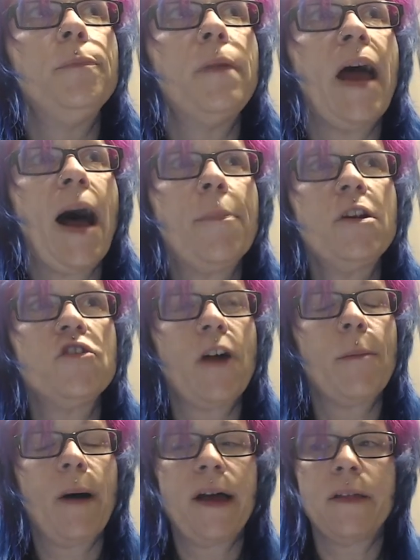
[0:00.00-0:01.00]
happened to
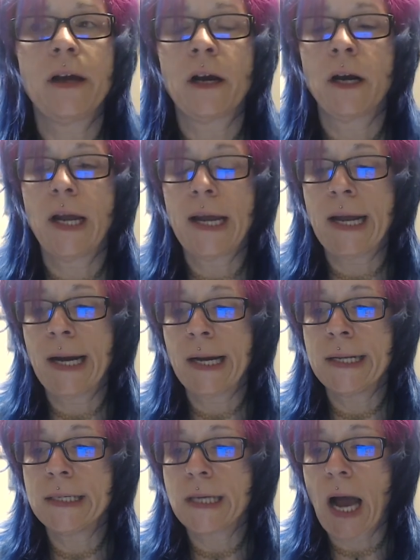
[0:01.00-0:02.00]
drive by there
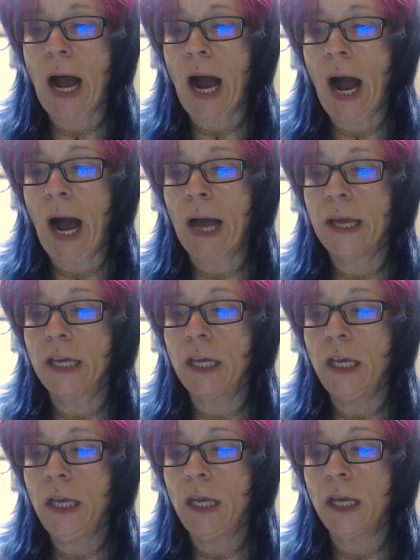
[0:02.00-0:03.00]
and,
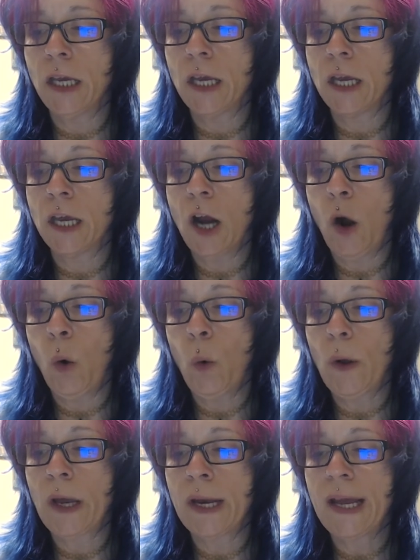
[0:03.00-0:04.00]
you know,
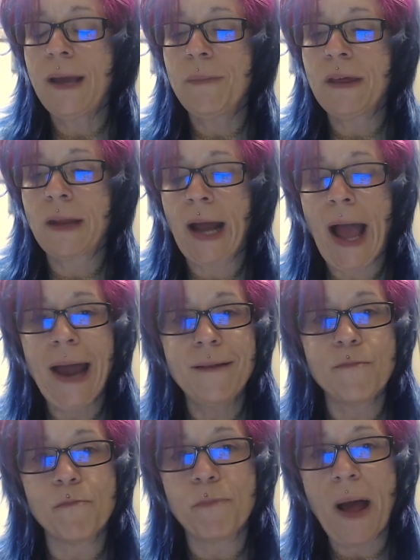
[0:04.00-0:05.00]
it hit me that I
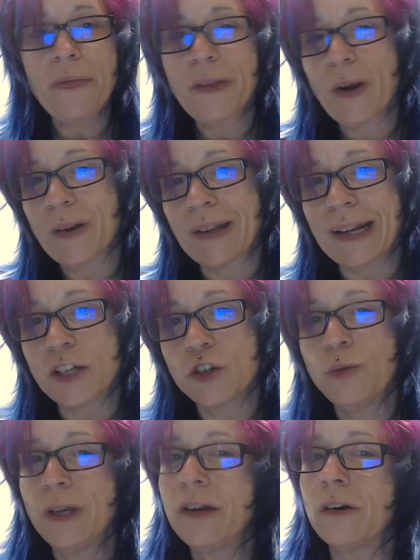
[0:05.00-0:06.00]
hadn't been there in like
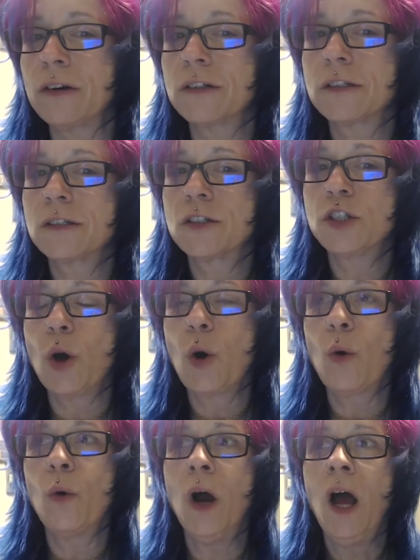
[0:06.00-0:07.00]
two years.
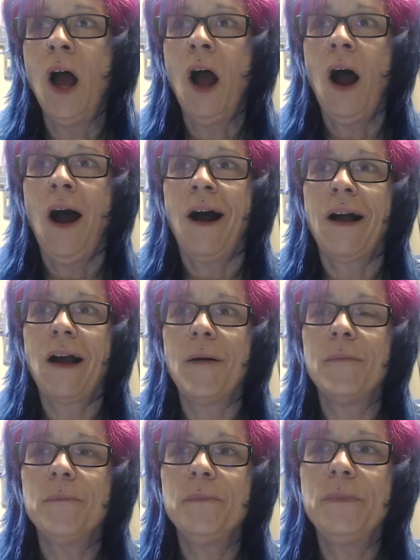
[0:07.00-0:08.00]
So
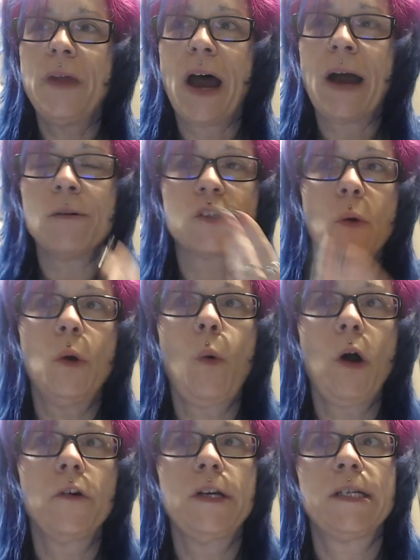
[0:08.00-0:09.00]
I was going to
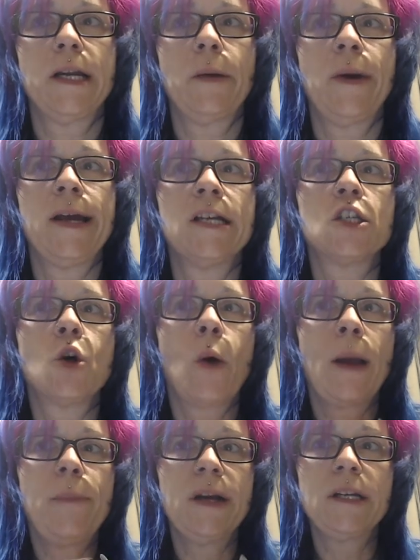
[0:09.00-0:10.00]
Walgreens anyway. So
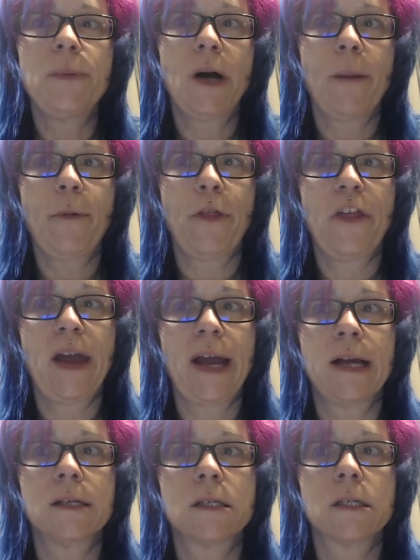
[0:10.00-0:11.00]
I picked up a couple
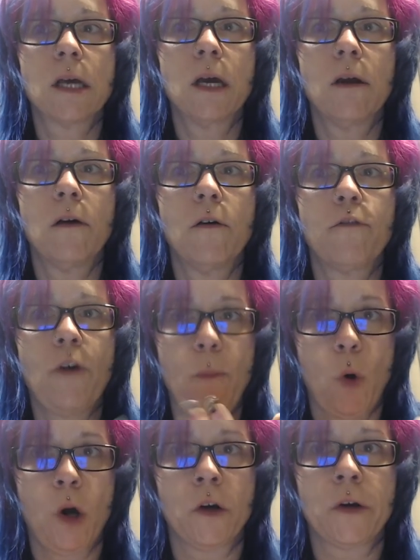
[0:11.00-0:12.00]
things from
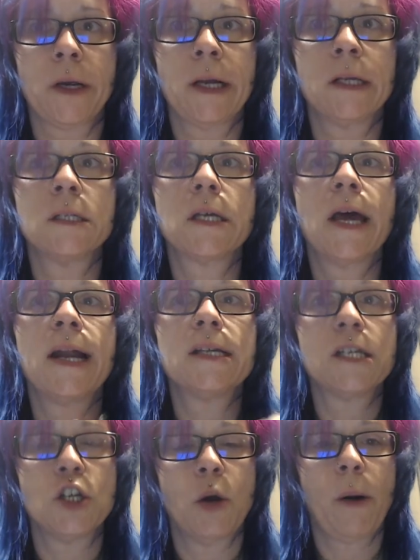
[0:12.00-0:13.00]
Walgreens and I
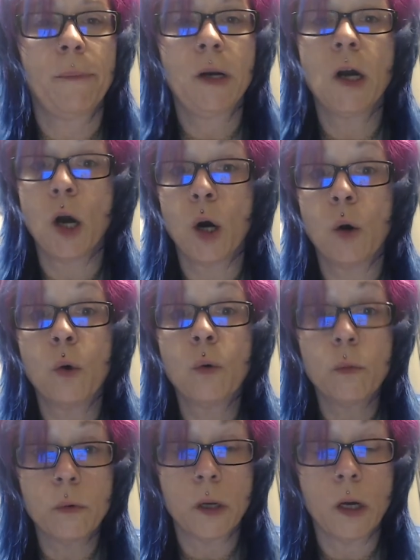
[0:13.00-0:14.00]
said, you know, I'm going to go,
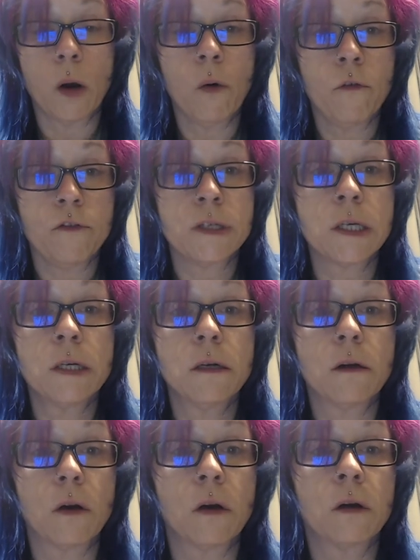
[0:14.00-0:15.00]
you know, visit
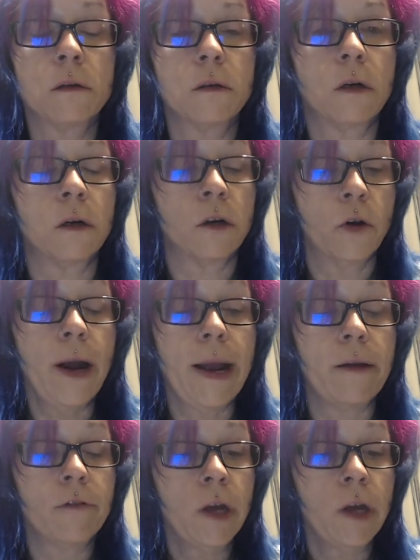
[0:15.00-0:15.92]
her, her grave.